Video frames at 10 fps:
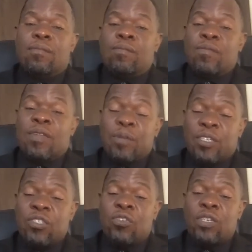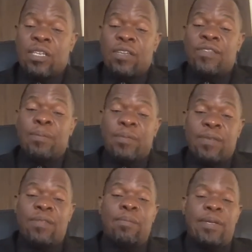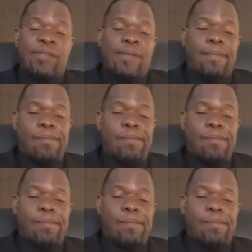They're making sure they give themselves the best.